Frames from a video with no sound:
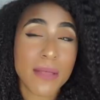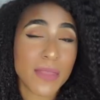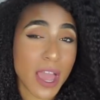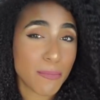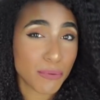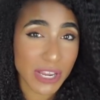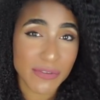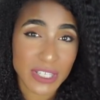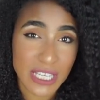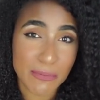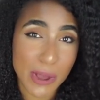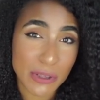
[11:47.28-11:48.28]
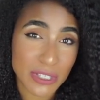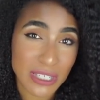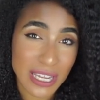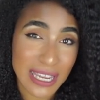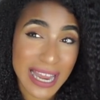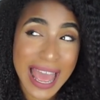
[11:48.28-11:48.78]
that I previously
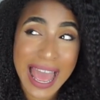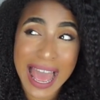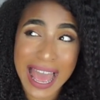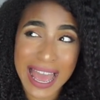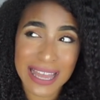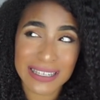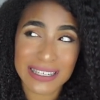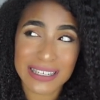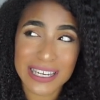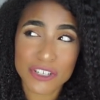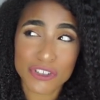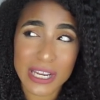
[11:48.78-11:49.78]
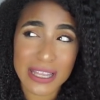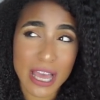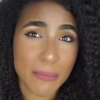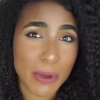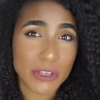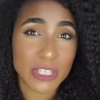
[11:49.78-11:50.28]
posted, and literally
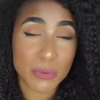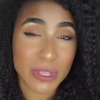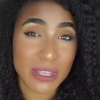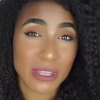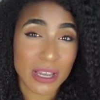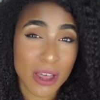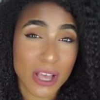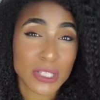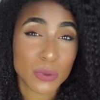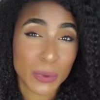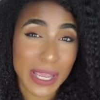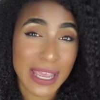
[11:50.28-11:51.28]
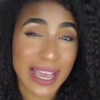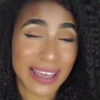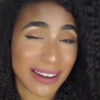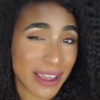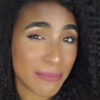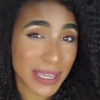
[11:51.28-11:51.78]
that I posted within the last week,
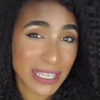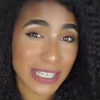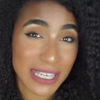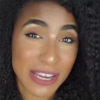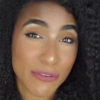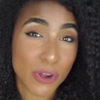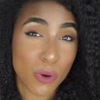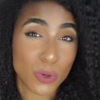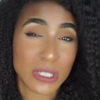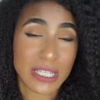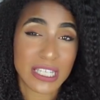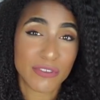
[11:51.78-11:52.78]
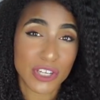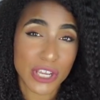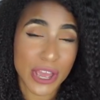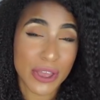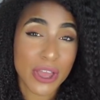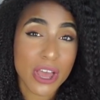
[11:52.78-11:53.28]
and I immediately recorded this
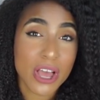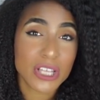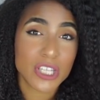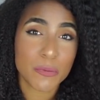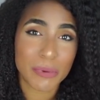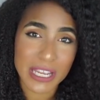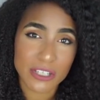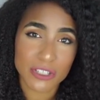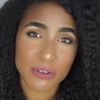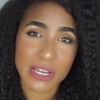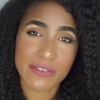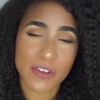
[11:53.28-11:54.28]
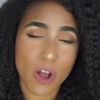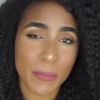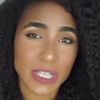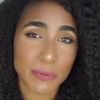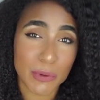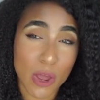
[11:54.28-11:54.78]
video. So please do leave
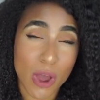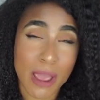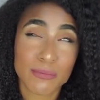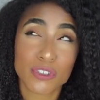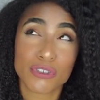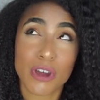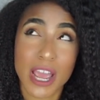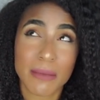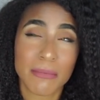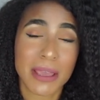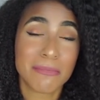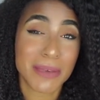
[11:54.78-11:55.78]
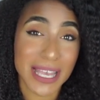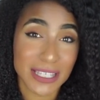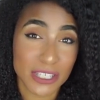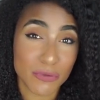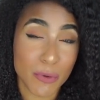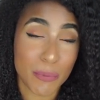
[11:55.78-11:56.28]
comments below. I'm trying my
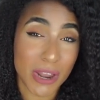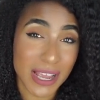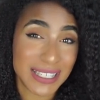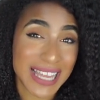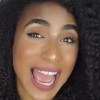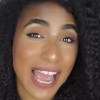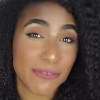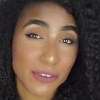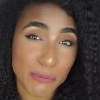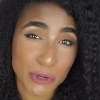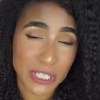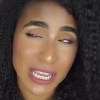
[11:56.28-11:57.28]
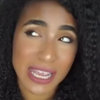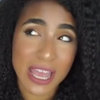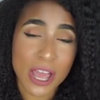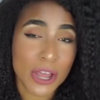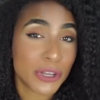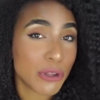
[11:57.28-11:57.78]
best to reply to everybody.
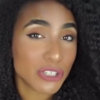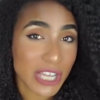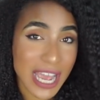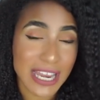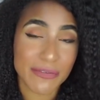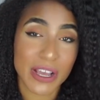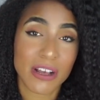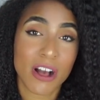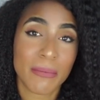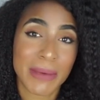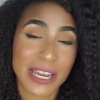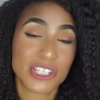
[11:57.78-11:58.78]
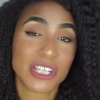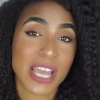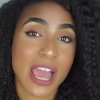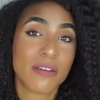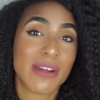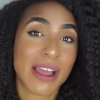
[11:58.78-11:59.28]
No shade if I can't manage to
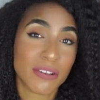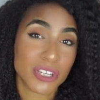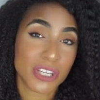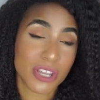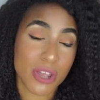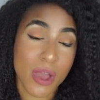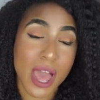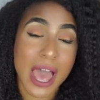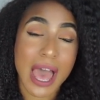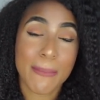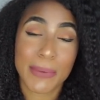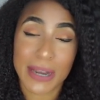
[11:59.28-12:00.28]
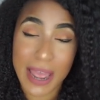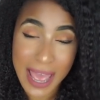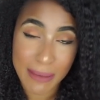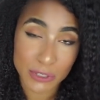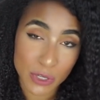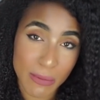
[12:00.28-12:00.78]
get around to you, but I
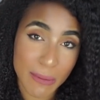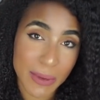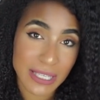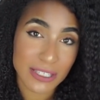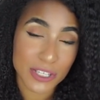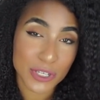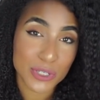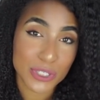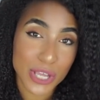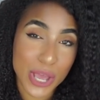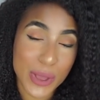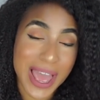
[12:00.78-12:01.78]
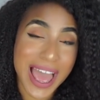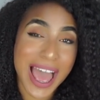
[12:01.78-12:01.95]
am doing my best to do so.